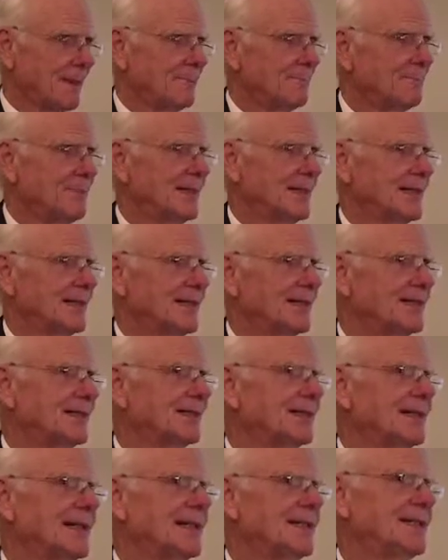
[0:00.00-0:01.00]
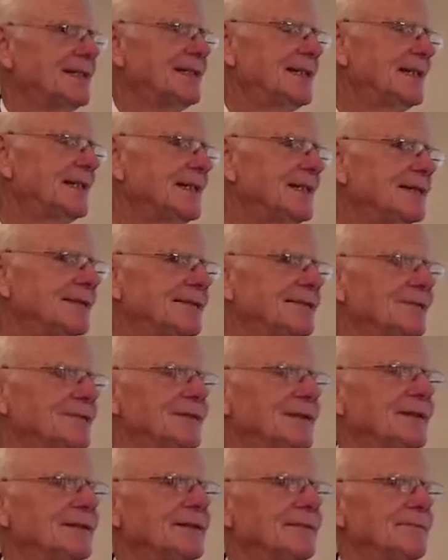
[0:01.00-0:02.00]
because they didn't
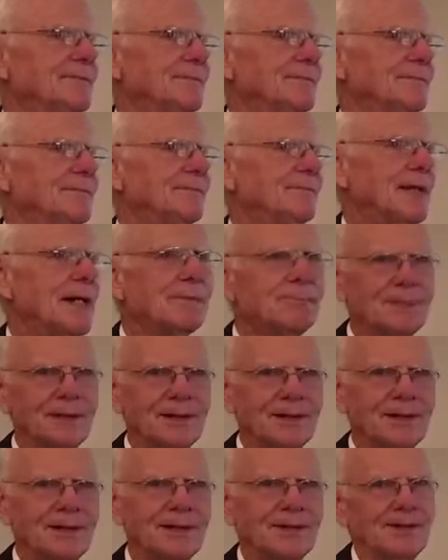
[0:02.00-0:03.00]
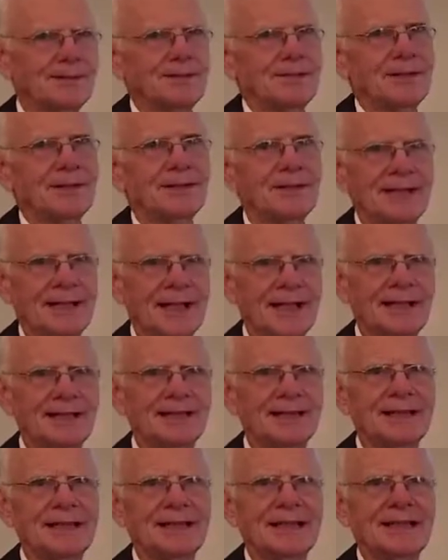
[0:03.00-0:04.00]
remember or
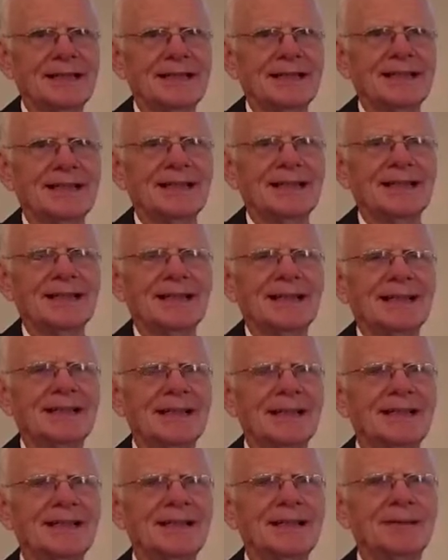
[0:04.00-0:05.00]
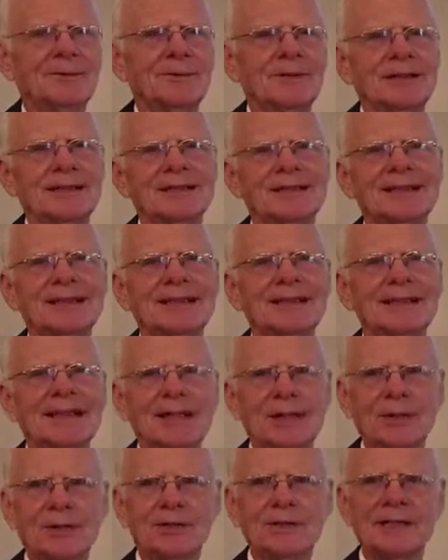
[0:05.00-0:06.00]
realize that there was a
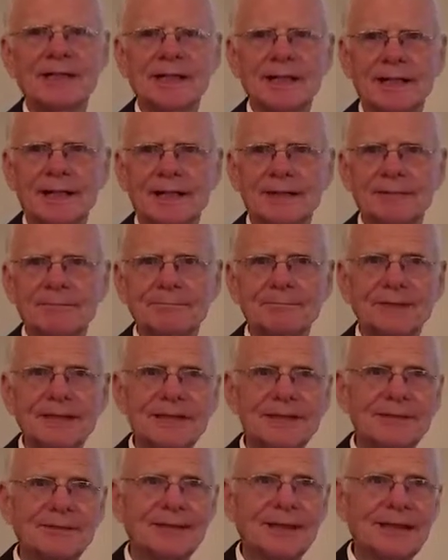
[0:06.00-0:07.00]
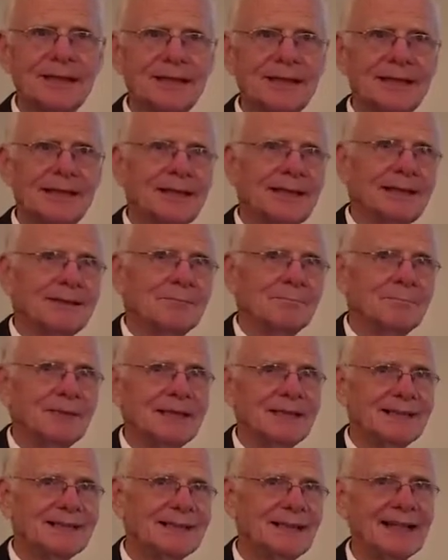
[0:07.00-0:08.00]
zero year between
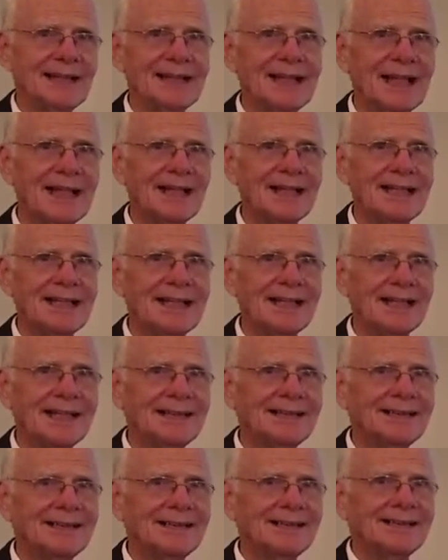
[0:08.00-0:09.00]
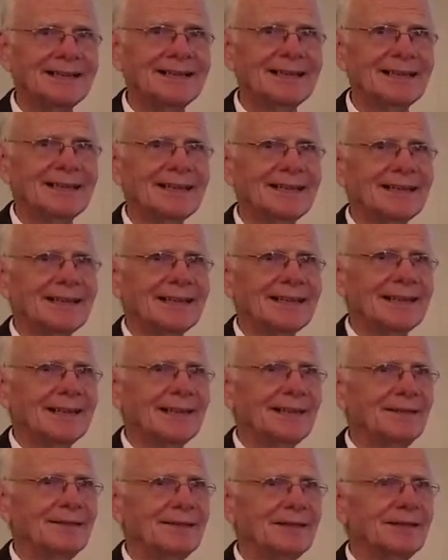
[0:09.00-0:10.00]
BC and AD. In
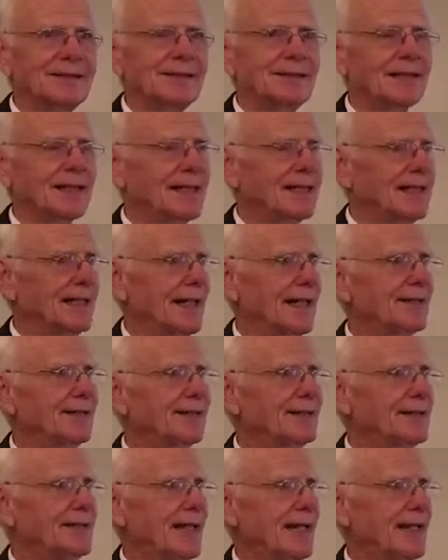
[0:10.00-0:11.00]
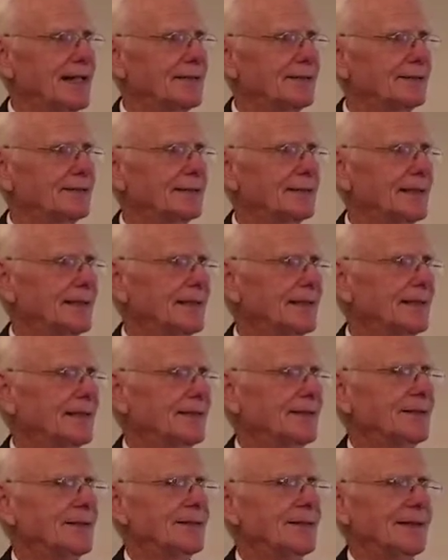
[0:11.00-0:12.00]
other words, they counted down,
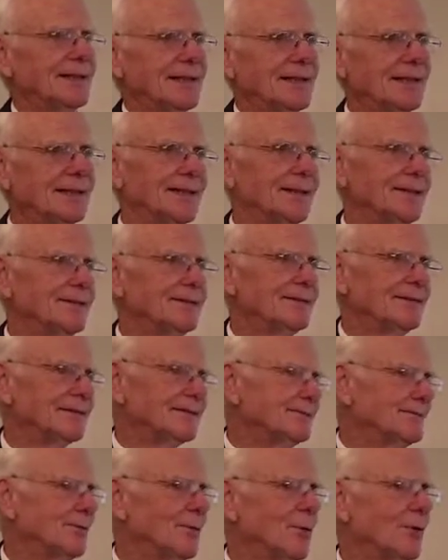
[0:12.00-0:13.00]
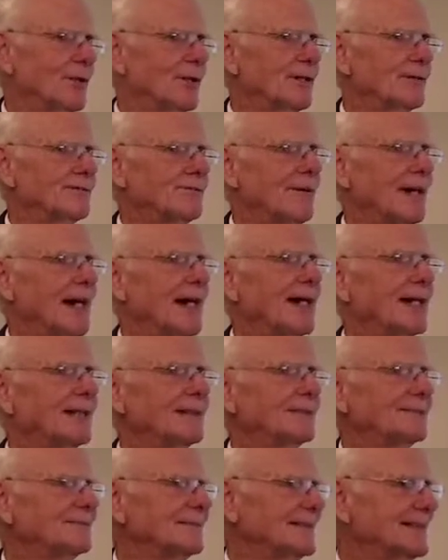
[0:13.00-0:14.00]
you know,
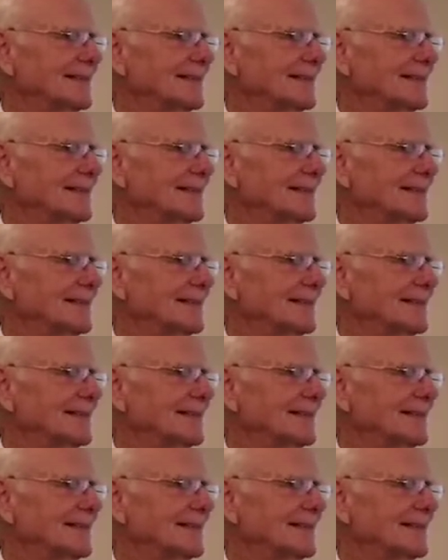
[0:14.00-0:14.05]
five,